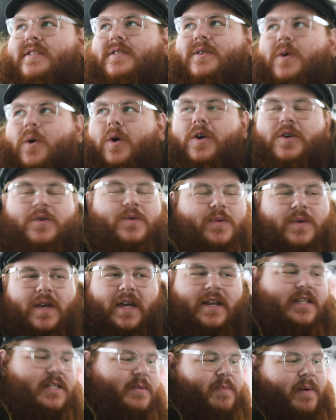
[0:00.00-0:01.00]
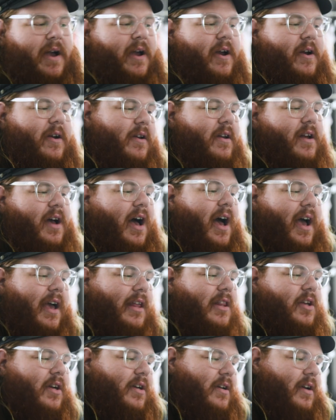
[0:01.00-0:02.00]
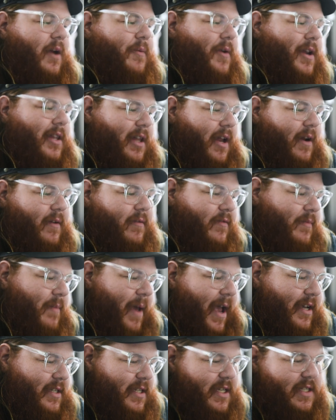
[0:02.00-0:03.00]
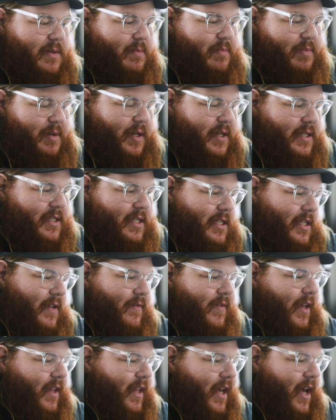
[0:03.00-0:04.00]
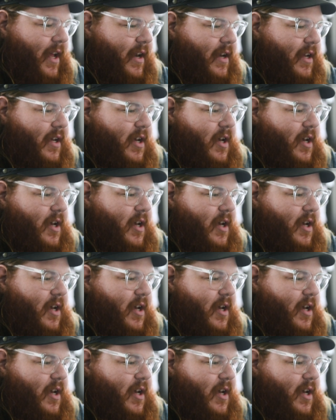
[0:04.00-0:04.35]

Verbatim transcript: Or you get inspired. I look, I read a lot of magazines and books and stuff like that.